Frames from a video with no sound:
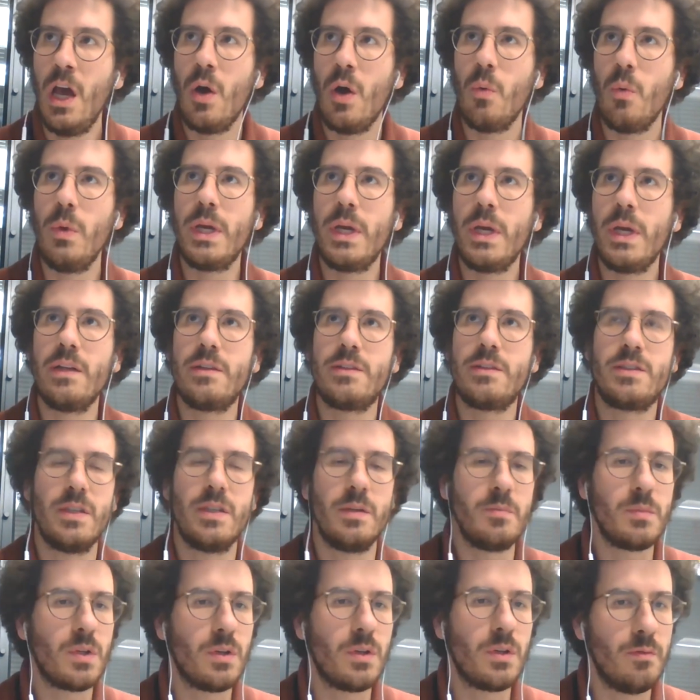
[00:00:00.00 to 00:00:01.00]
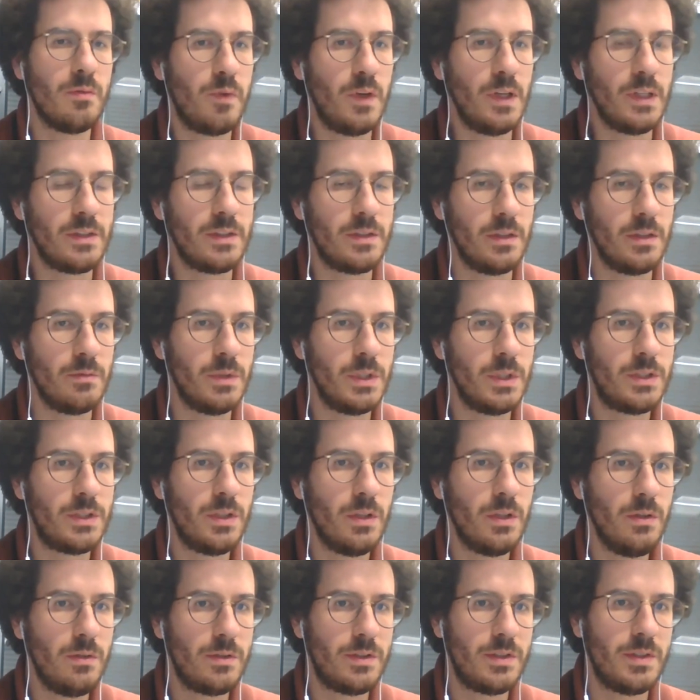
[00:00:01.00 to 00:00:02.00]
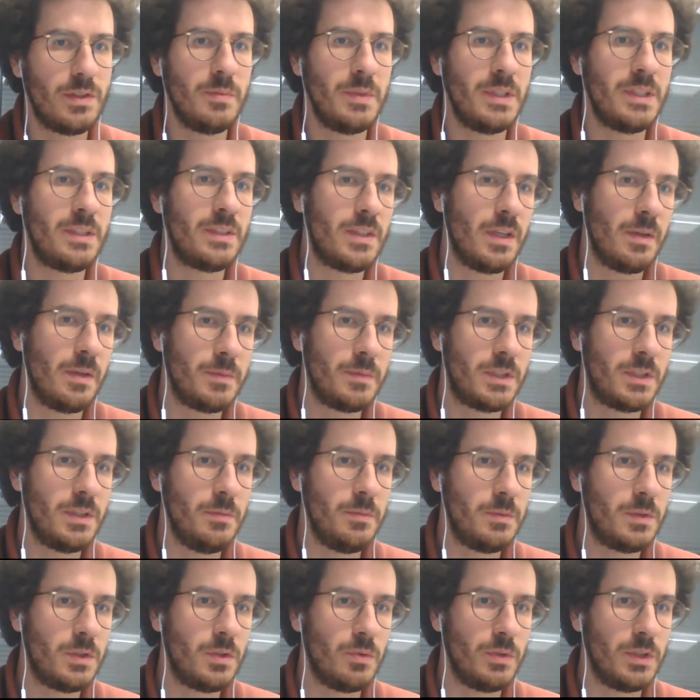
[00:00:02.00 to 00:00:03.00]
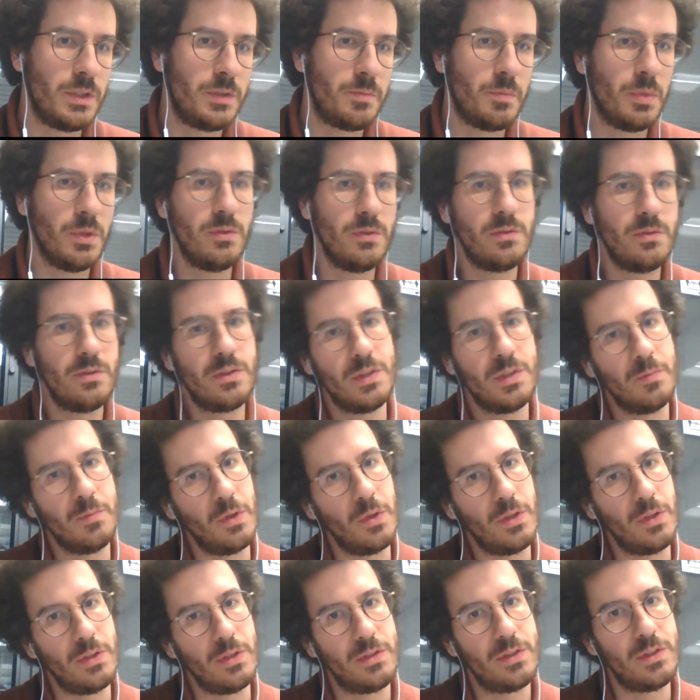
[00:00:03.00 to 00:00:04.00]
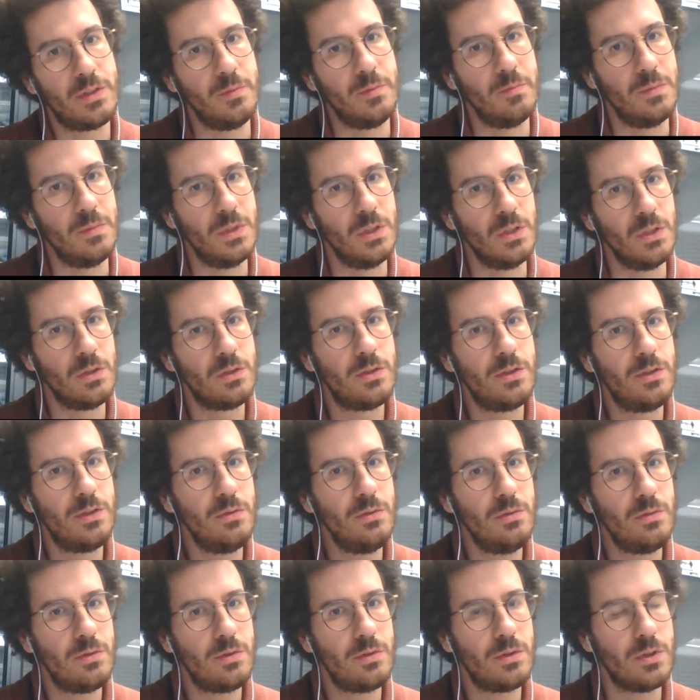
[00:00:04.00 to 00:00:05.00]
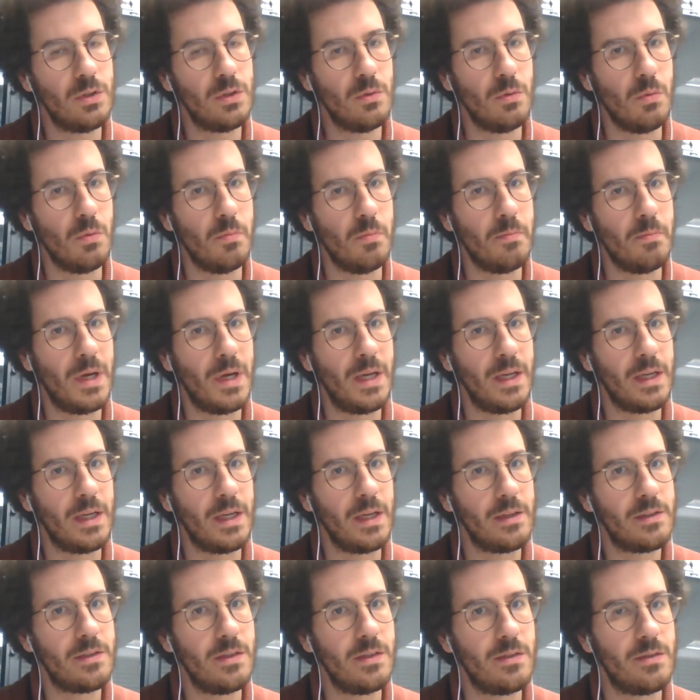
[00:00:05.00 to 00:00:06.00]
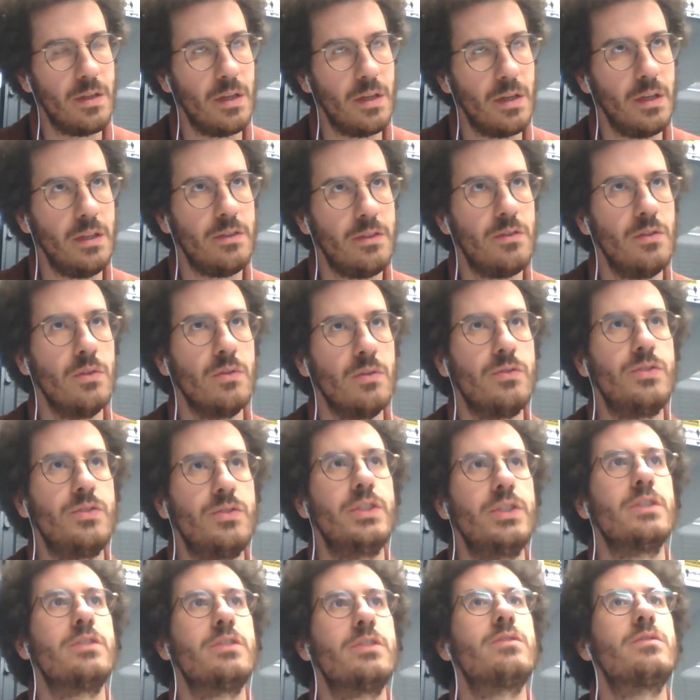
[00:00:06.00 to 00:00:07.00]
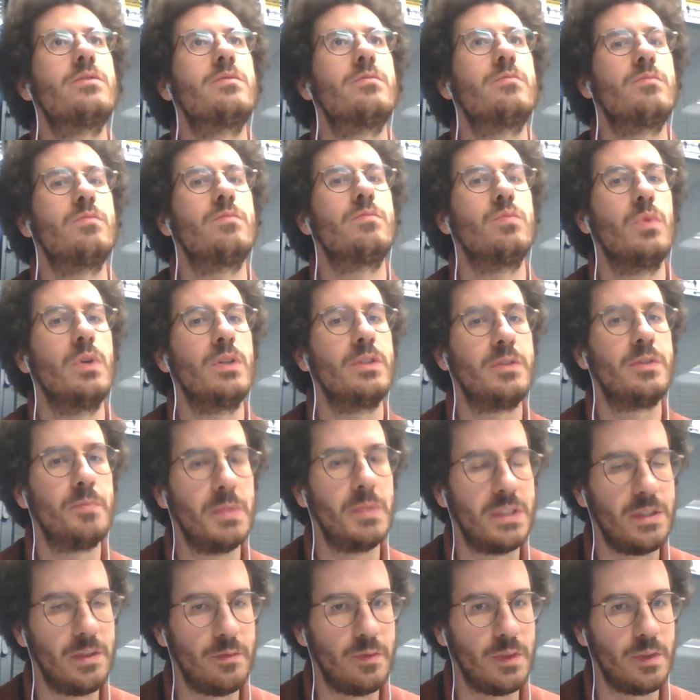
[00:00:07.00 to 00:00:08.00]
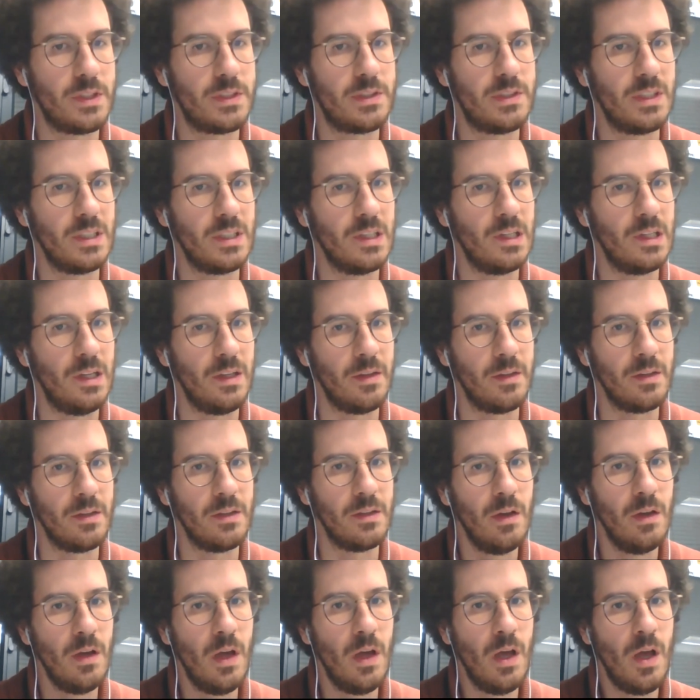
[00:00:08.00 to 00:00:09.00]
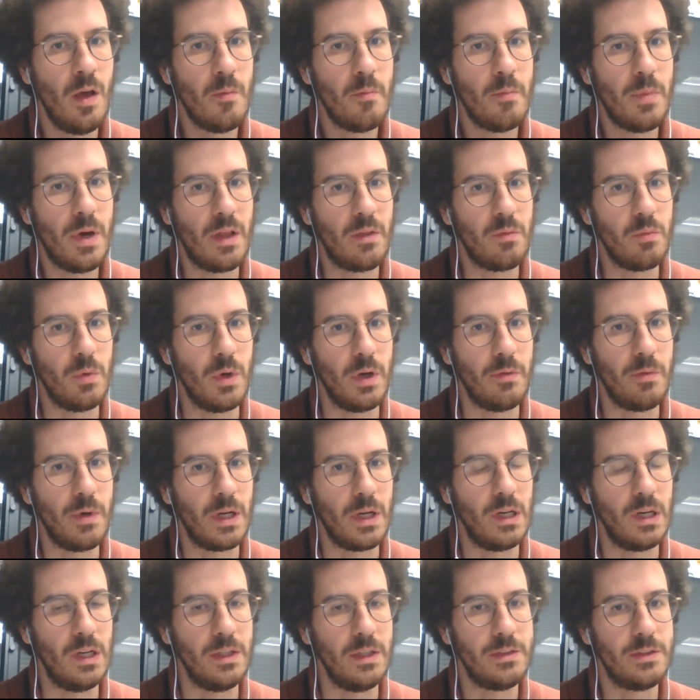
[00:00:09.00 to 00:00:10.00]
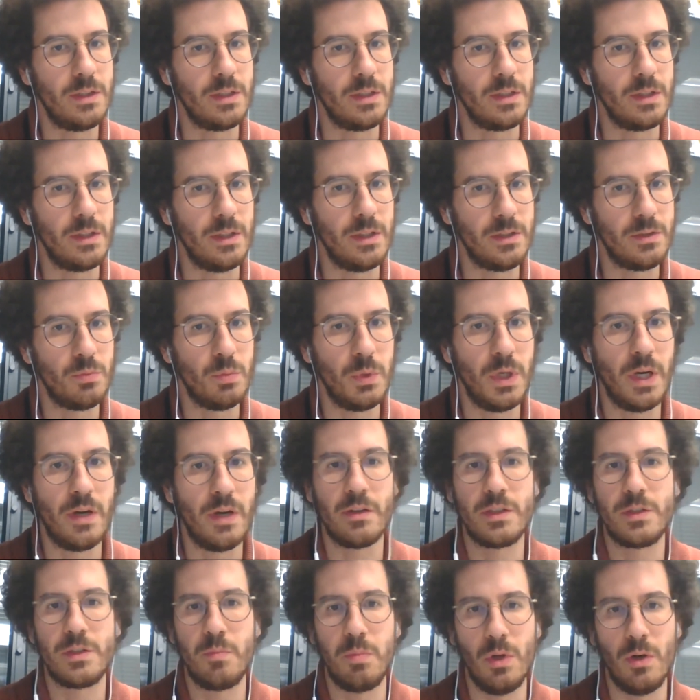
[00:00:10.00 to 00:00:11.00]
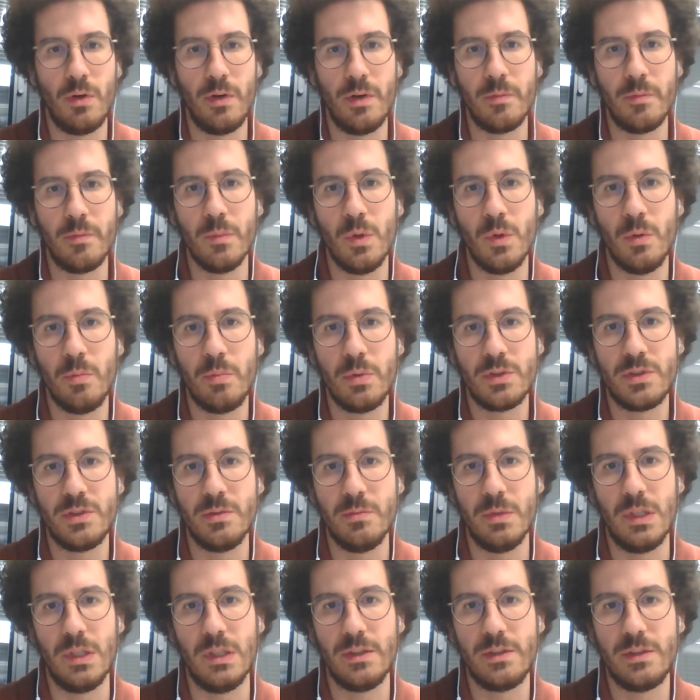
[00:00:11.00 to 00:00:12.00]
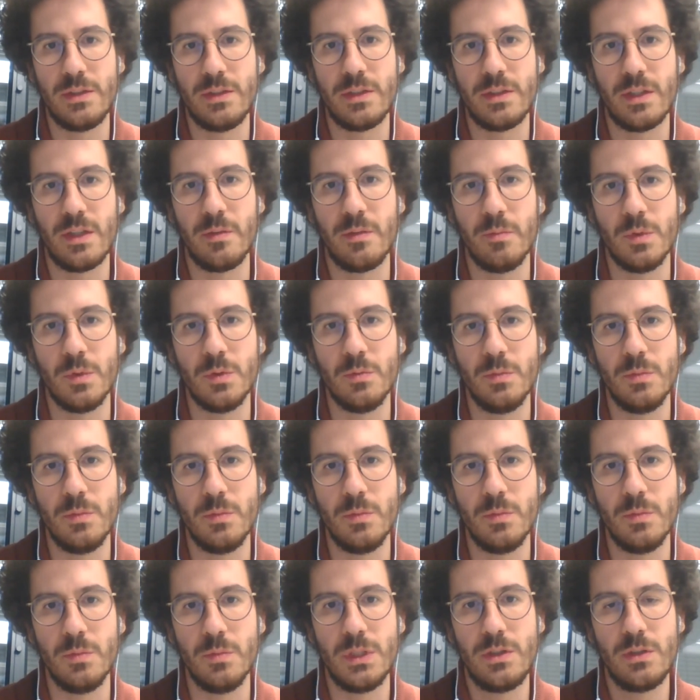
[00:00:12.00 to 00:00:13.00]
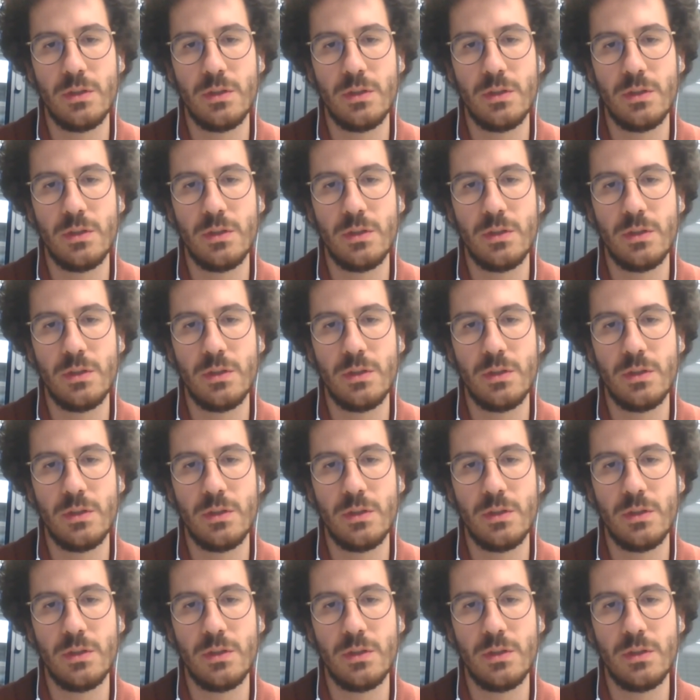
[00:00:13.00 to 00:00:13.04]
We get some conflicting results. Some enzymes seem to respond, some others seem not to. So my guess is that it's not just one specific signaling pathway regulating these. We are exploring more possibilities at the moment.